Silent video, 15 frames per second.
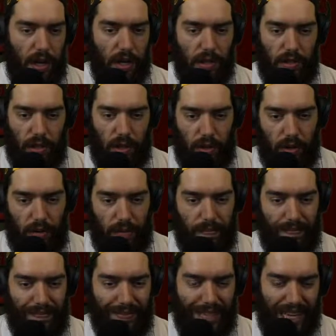So
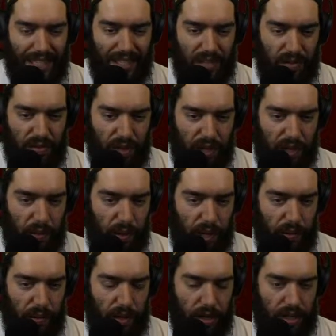that didn't really
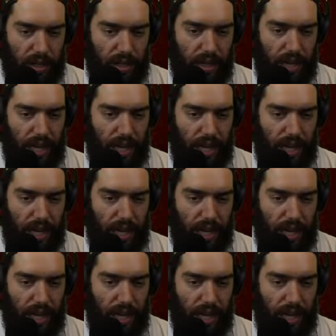quite work.